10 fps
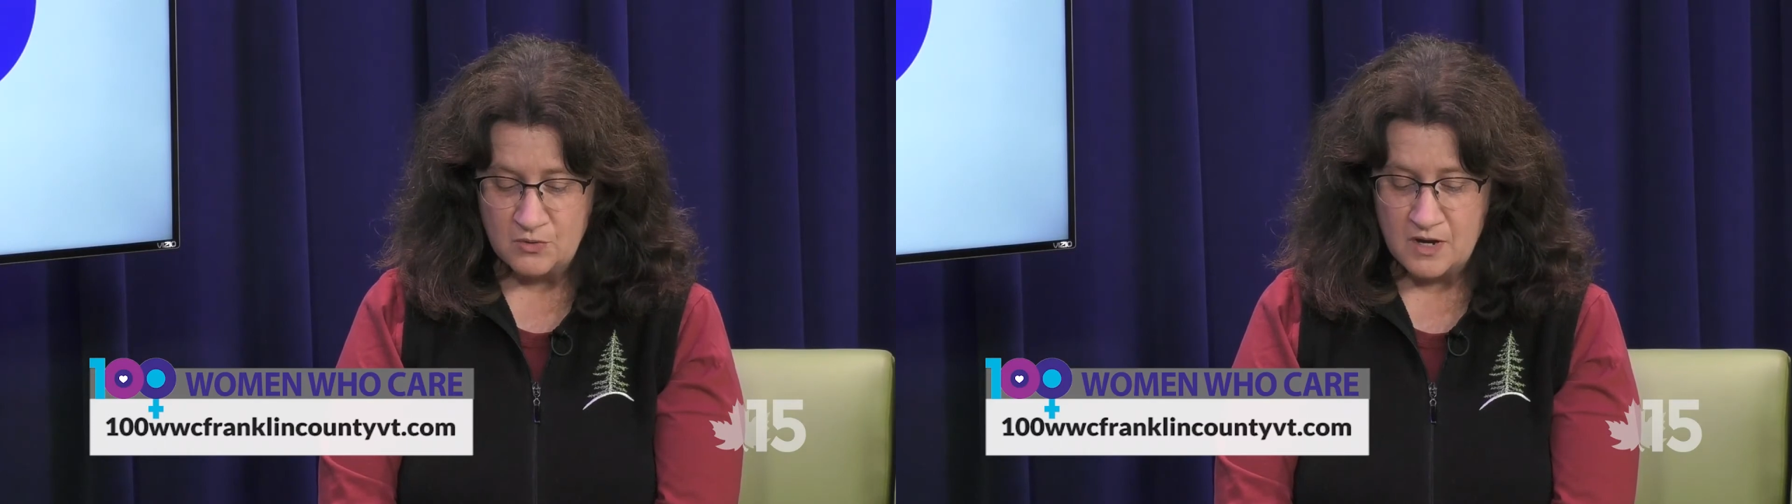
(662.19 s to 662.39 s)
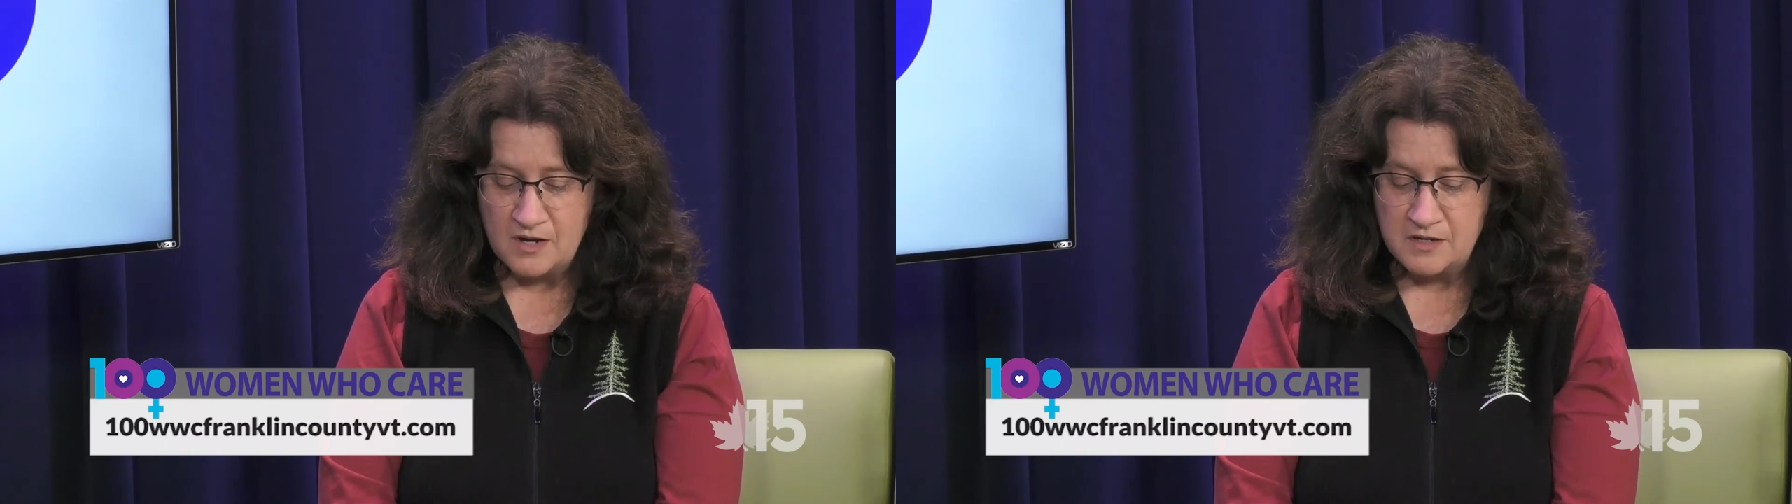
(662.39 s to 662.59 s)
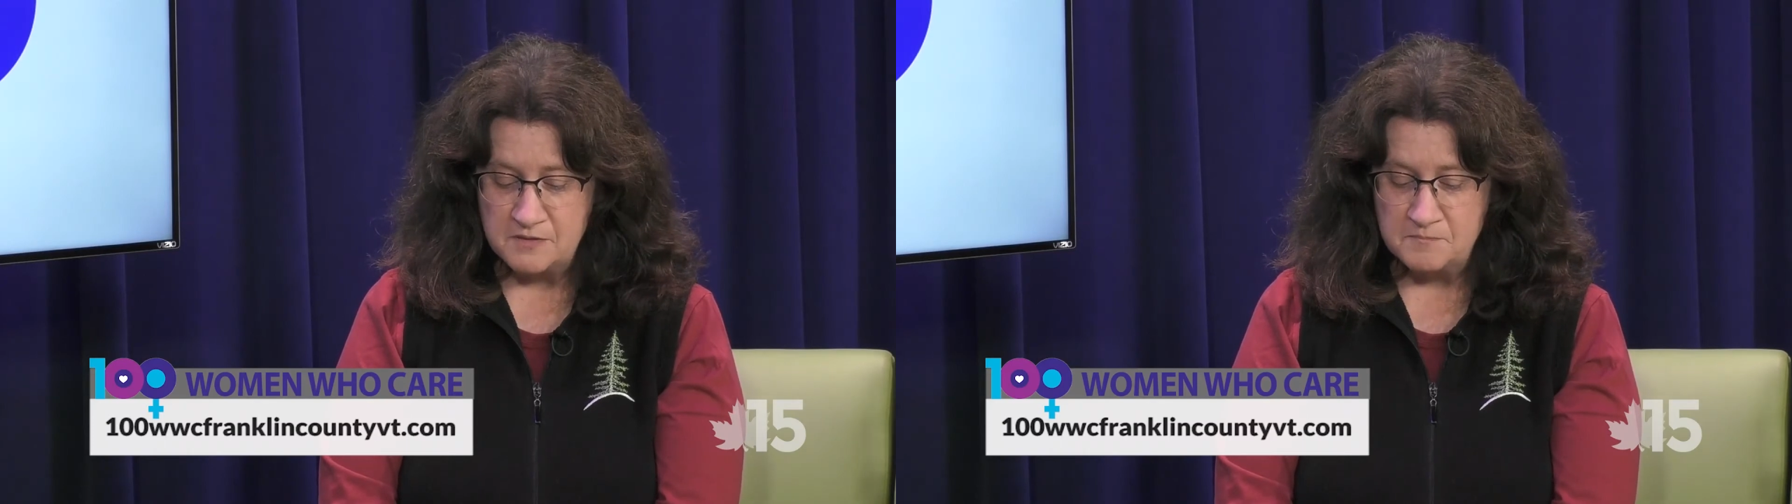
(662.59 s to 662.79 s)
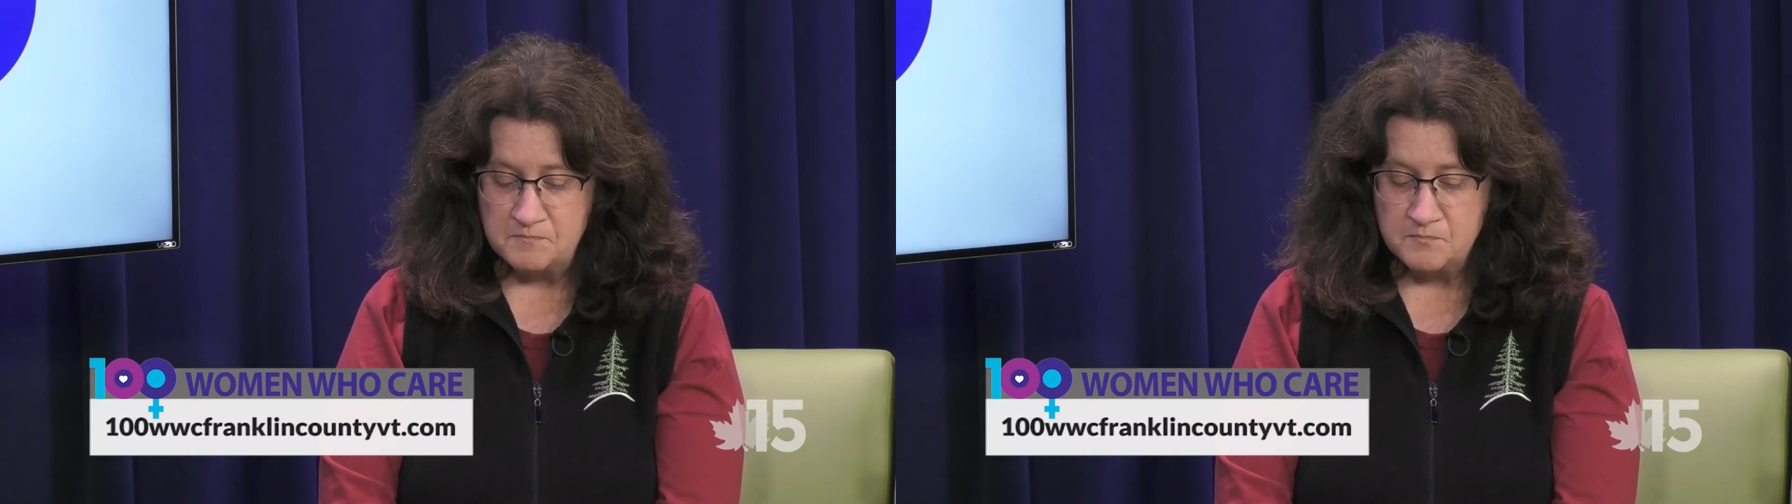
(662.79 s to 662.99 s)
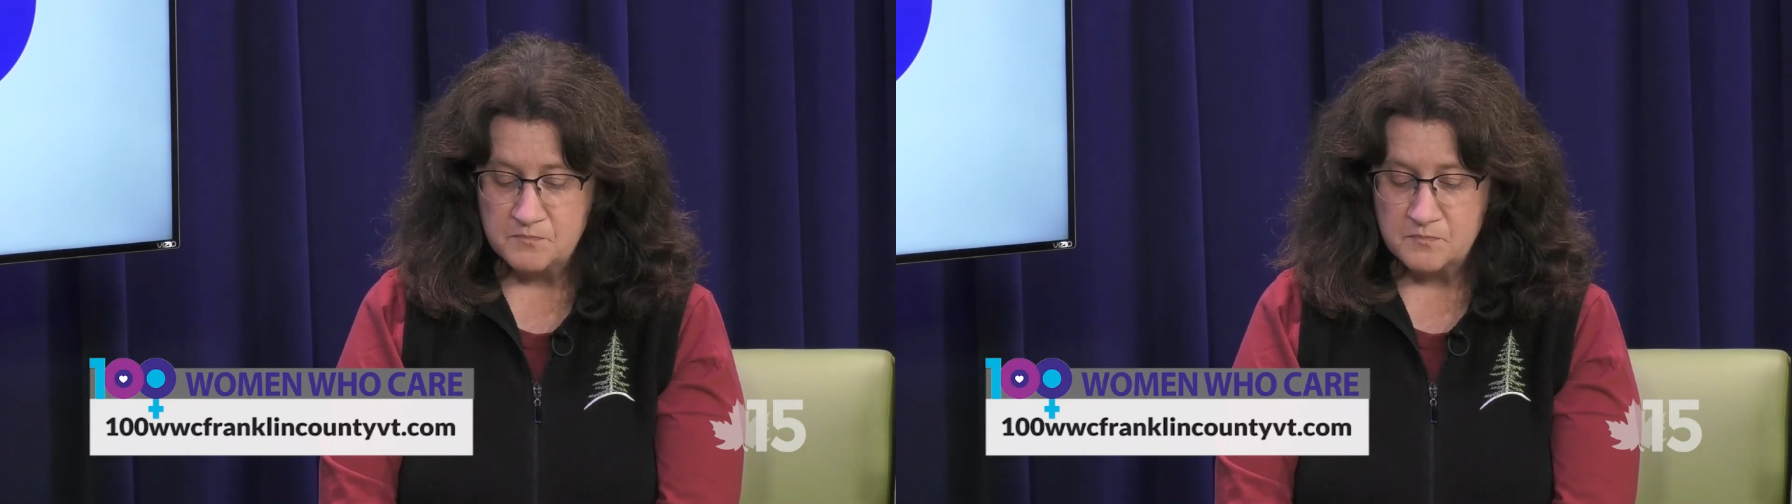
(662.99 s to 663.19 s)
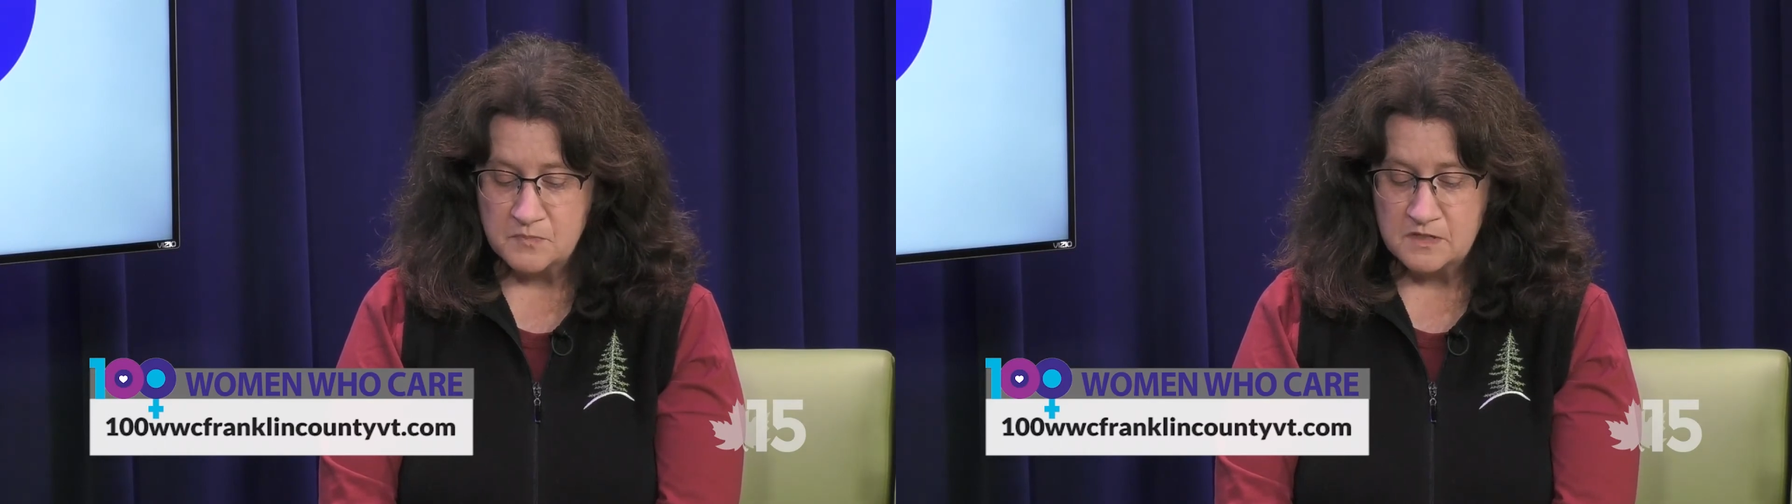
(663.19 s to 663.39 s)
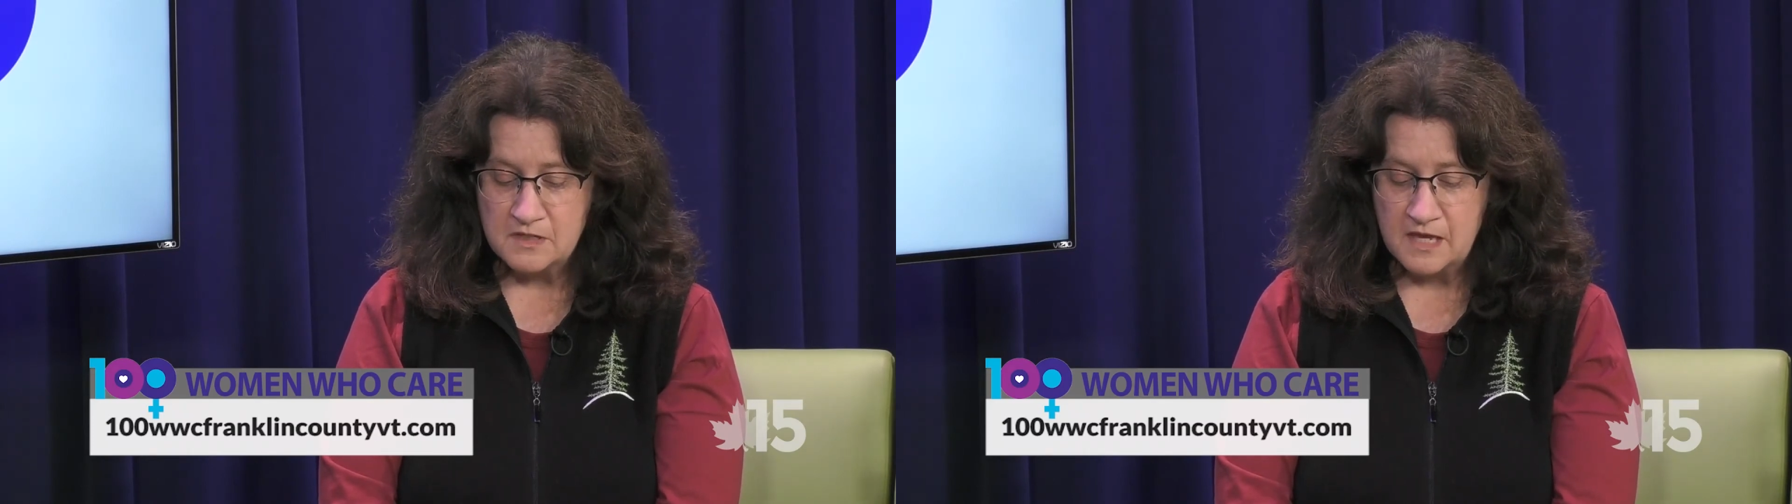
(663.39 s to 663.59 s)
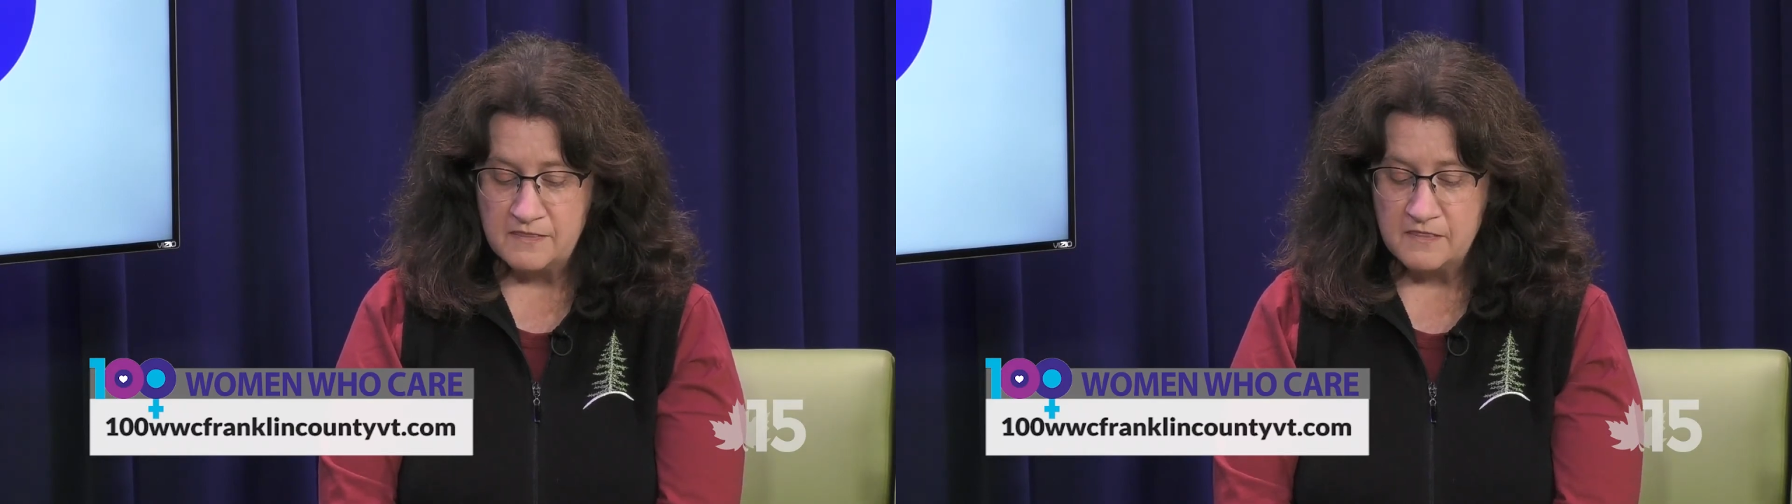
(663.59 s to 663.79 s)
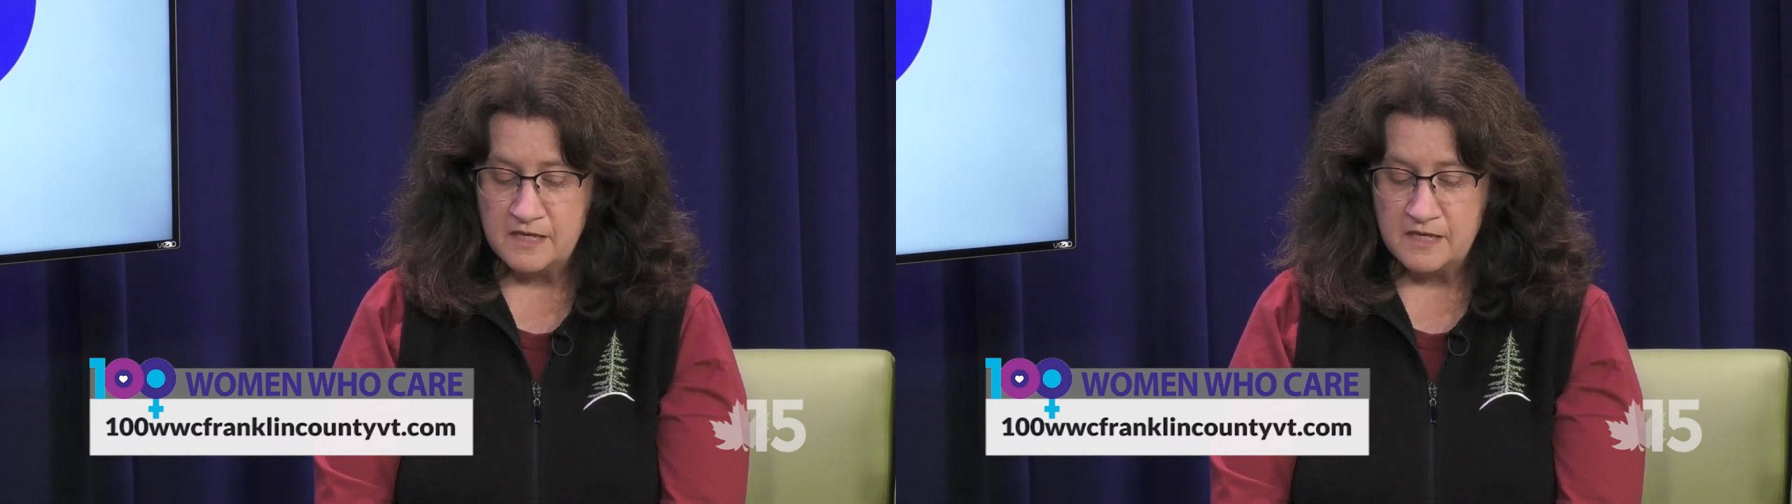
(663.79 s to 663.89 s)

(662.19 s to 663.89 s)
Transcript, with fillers: um, and